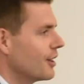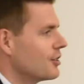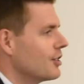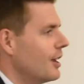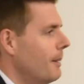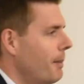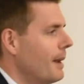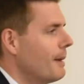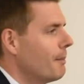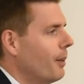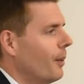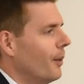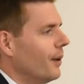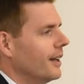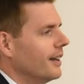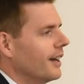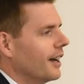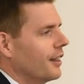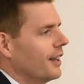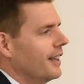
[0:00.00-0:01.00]
the tipping
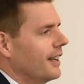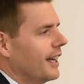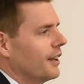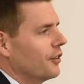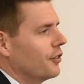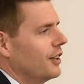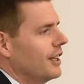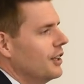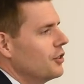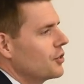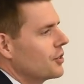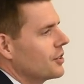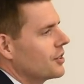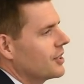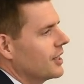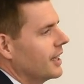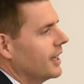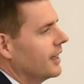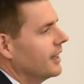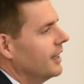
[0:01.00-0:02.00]
point? I think that's the
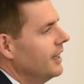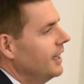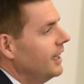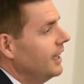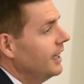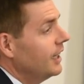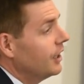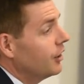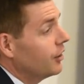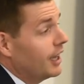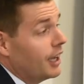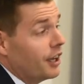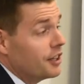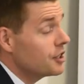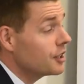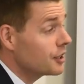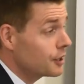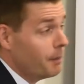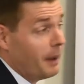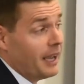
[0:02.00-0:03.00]
interesting thing. I
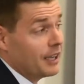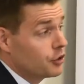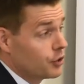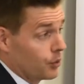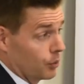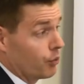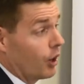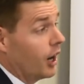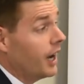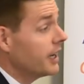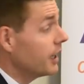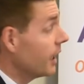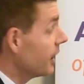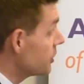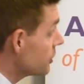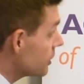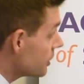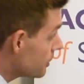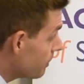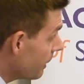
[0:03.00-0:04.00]
suspect you're right. I
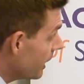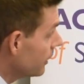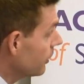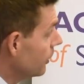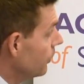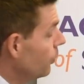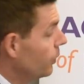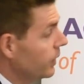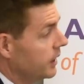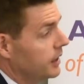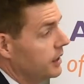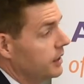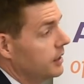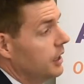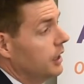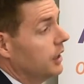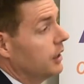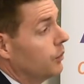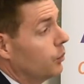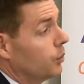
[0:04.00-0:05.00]
suspect that we
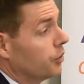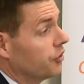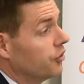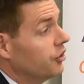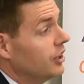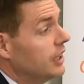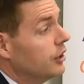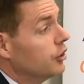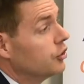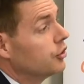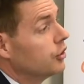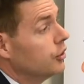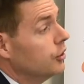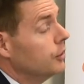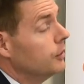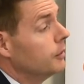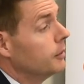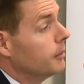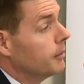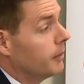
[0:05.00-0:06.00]
will see the
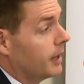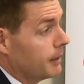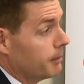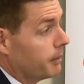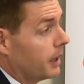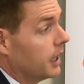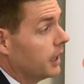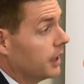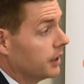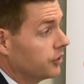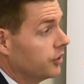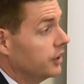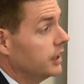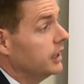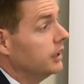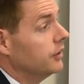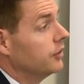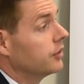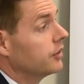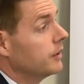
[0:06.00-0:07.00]
two main
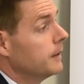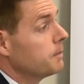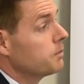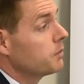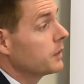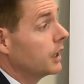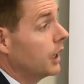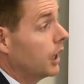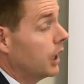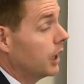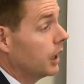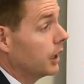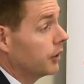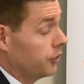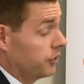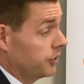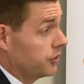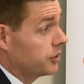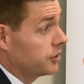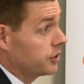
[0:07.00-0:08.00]
parties. I
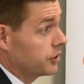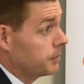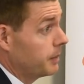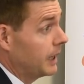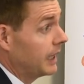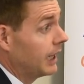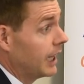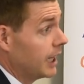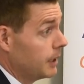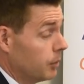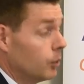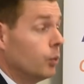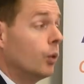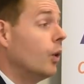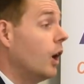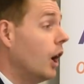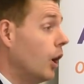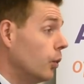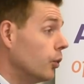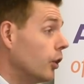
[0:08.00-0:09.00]
suspect Labour
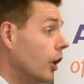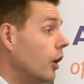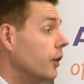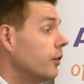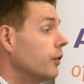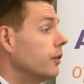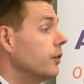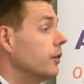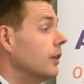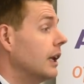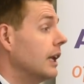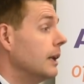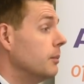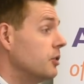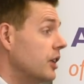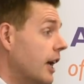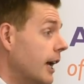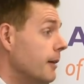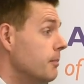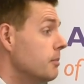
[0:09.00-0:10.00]
will hold off the Lib
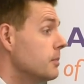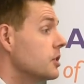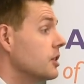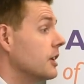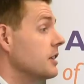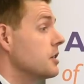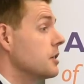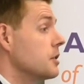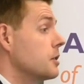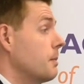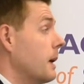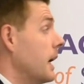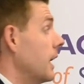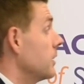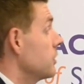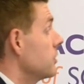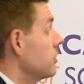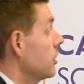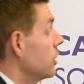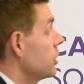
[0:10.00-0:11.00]
Dems. I
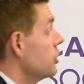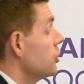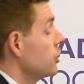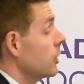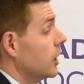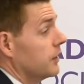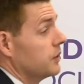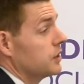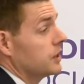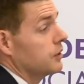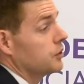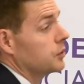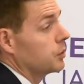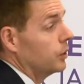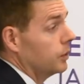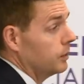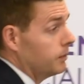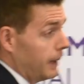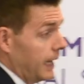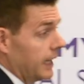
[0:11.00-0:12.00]
suspect the Conservatives
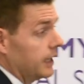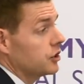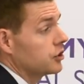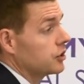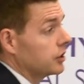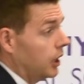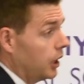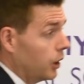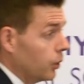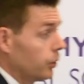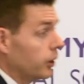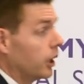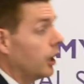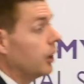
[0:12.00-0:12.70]
will manage to hold